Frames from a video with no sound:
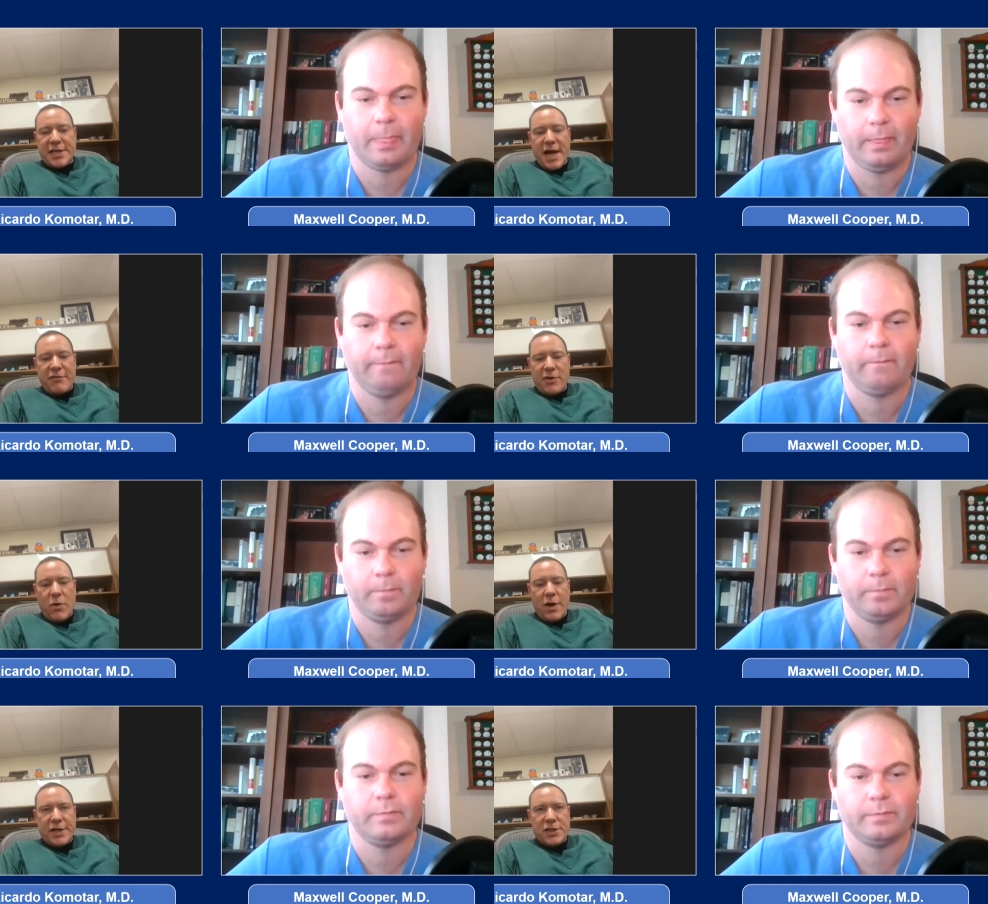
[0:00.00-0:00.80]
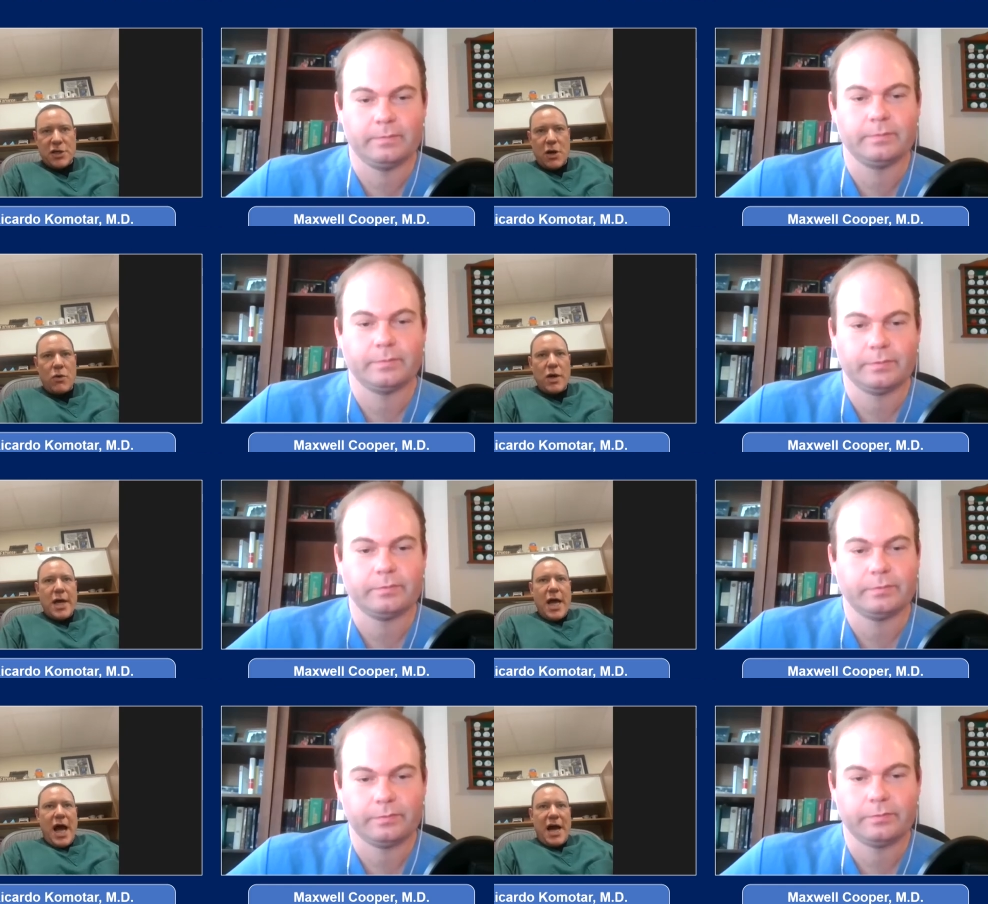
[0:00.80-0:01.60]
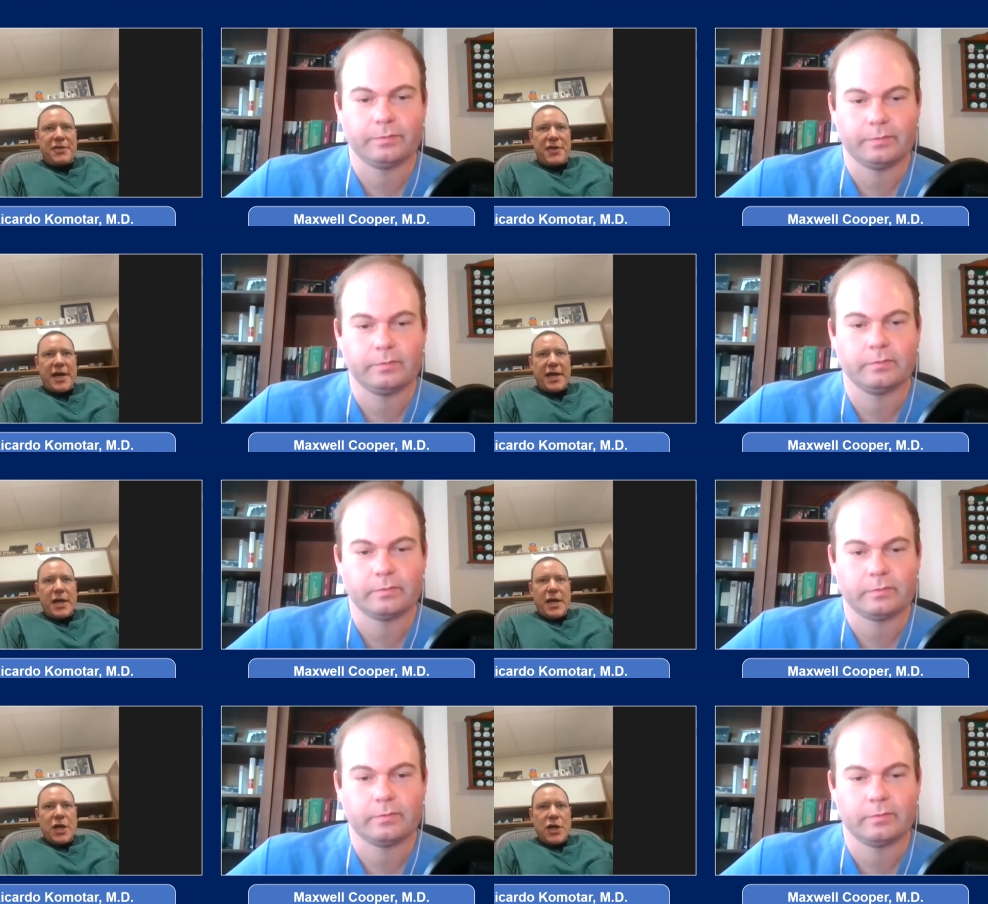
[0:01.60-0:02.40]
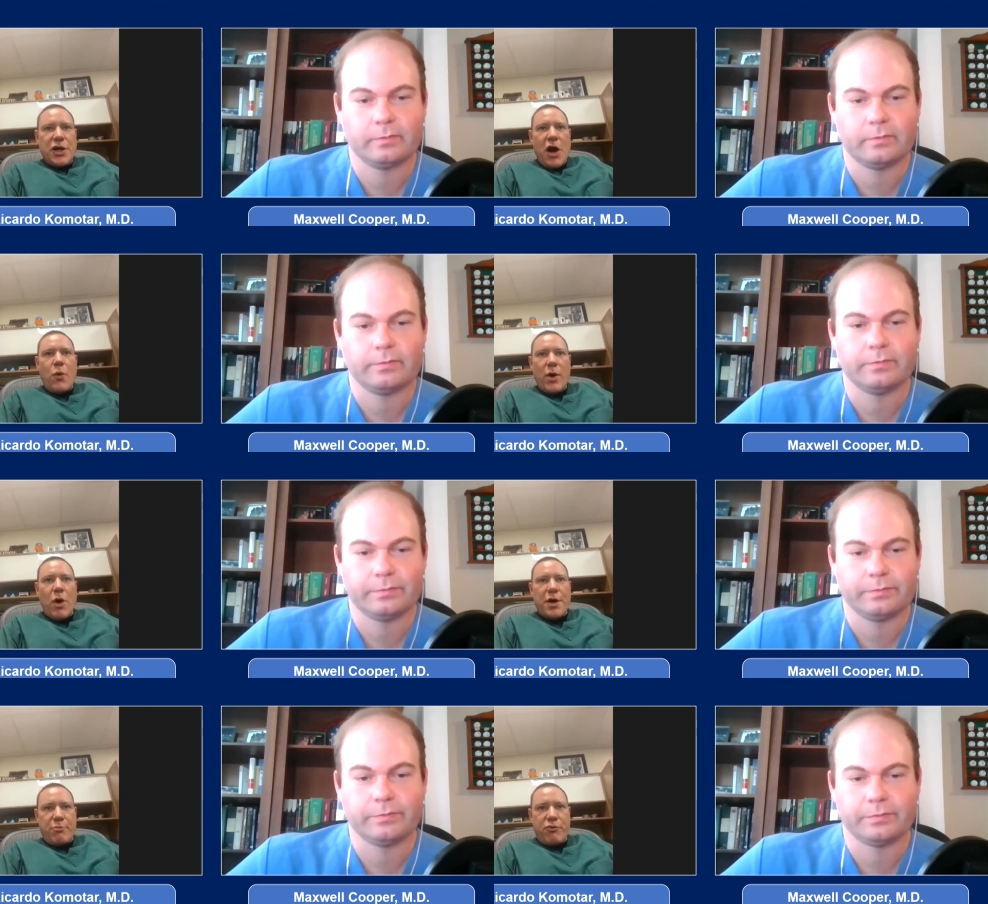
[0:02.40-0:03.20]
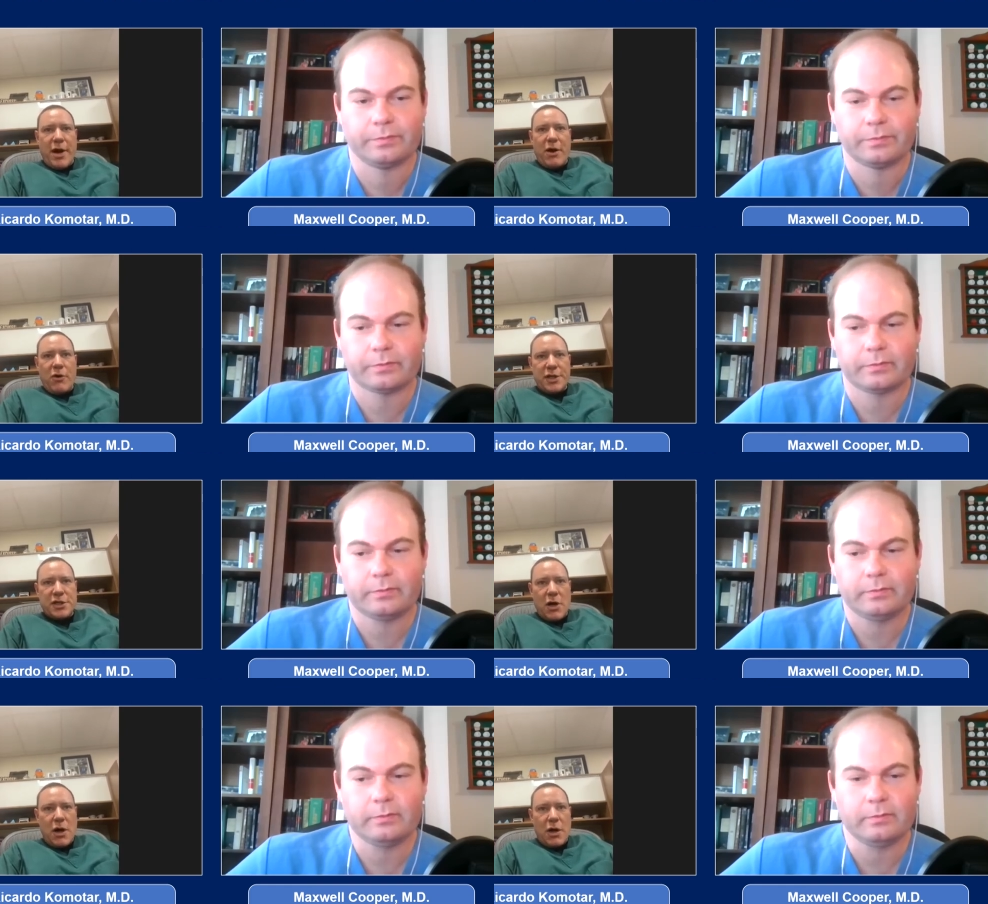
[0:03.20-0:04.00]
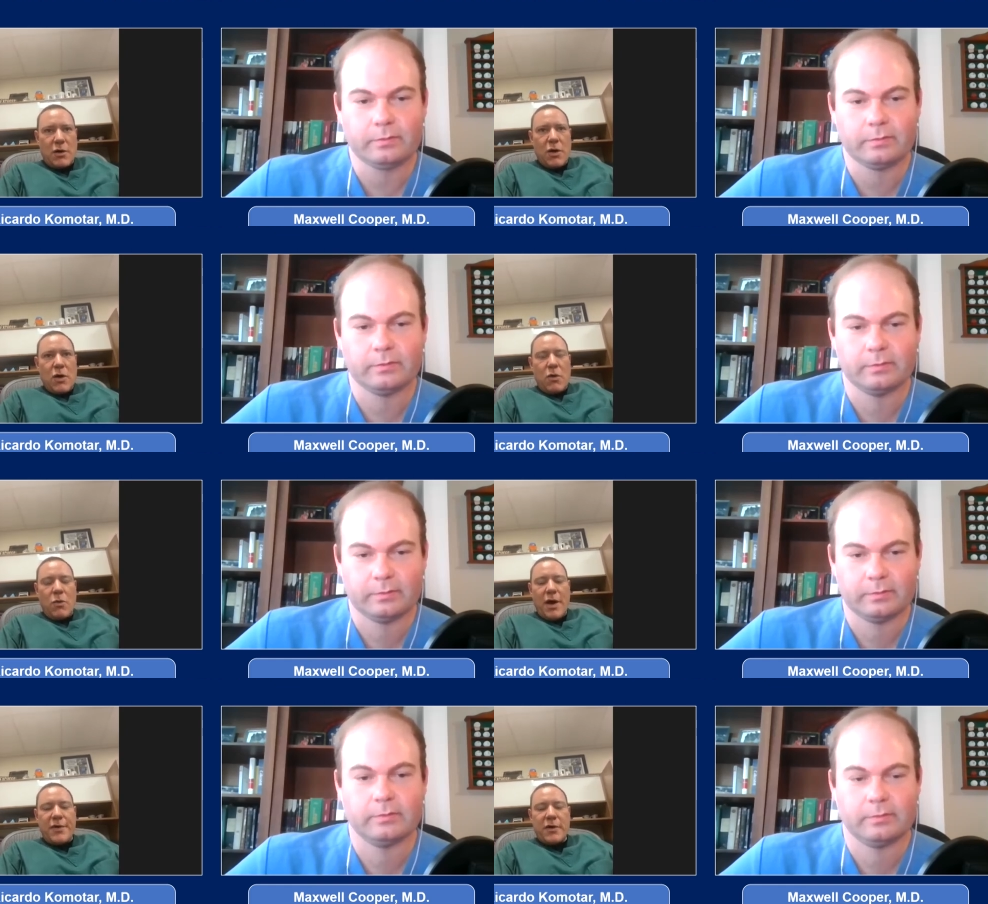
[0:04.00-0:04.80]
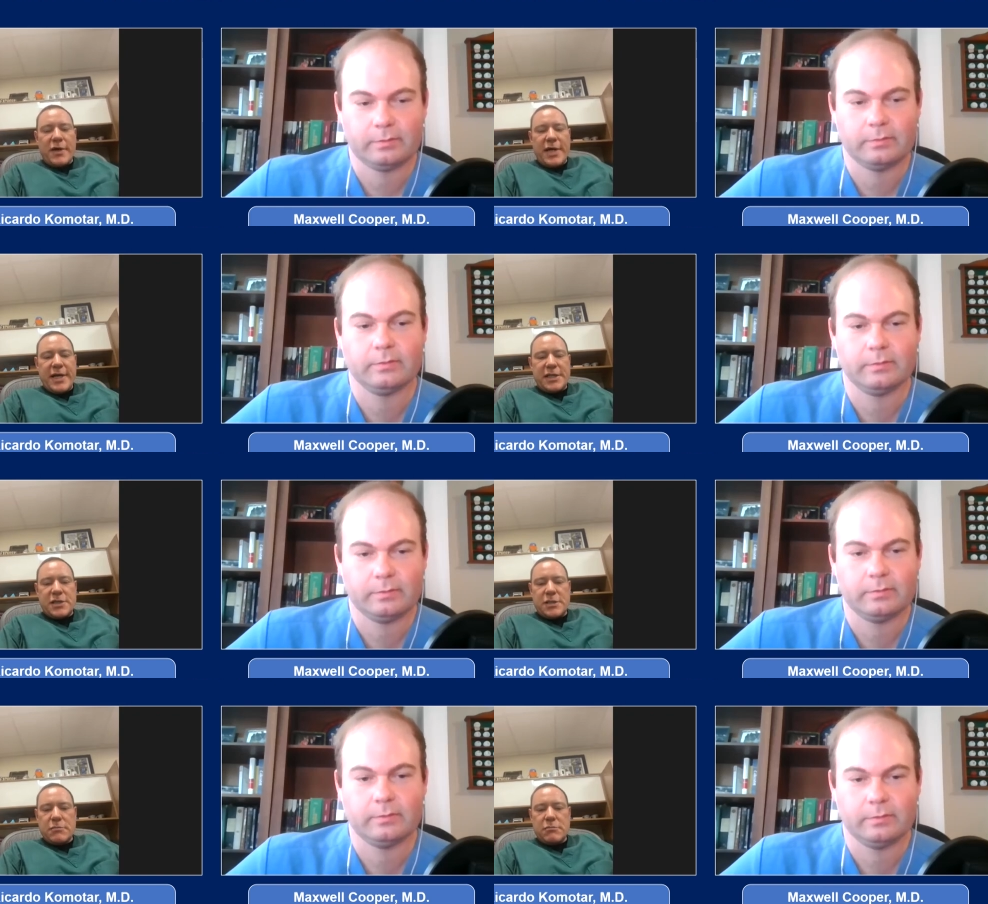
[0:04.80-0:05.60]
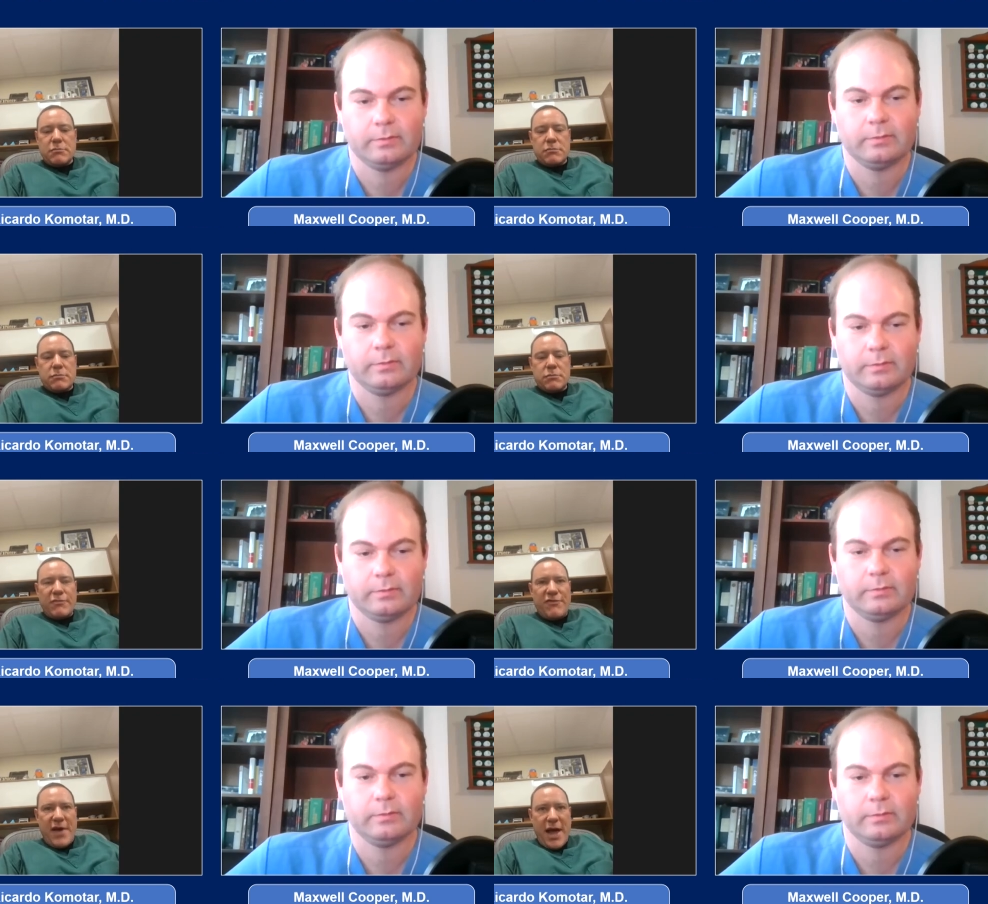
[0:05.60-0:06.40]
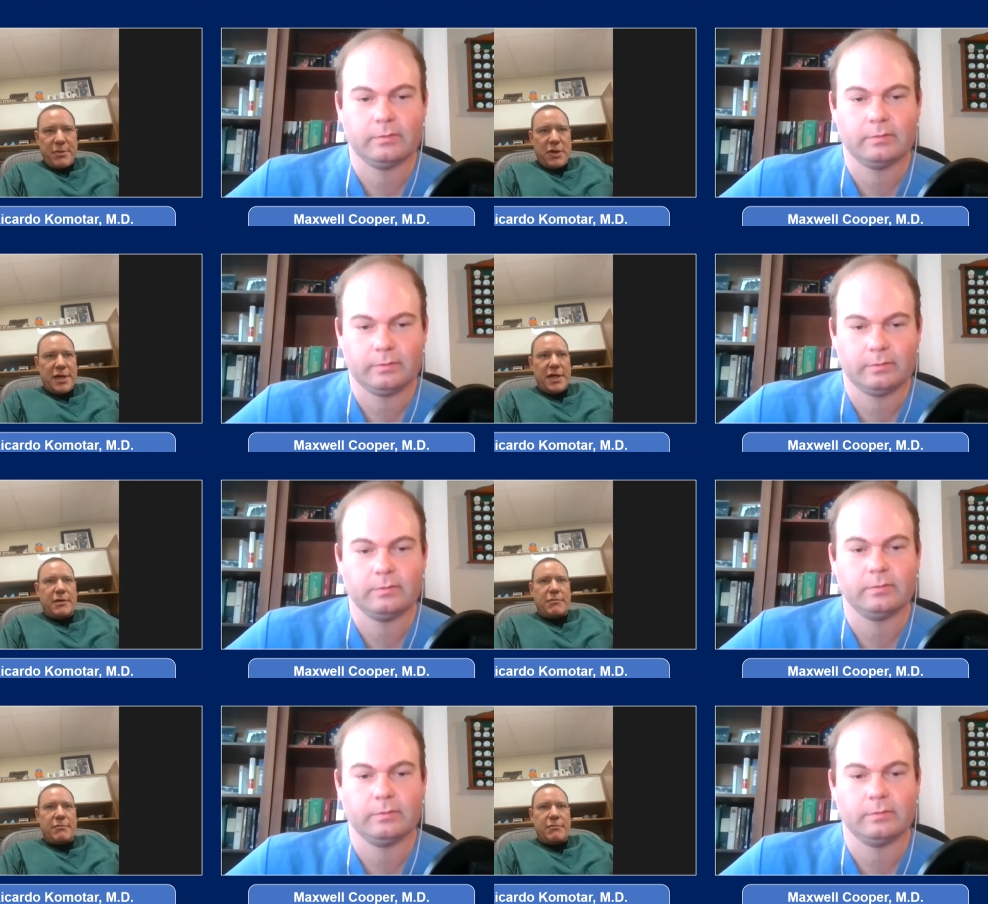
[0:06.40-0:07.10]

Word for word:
Speaker 1: to everyone. And so I think knowing what your priorities are, whether it's family,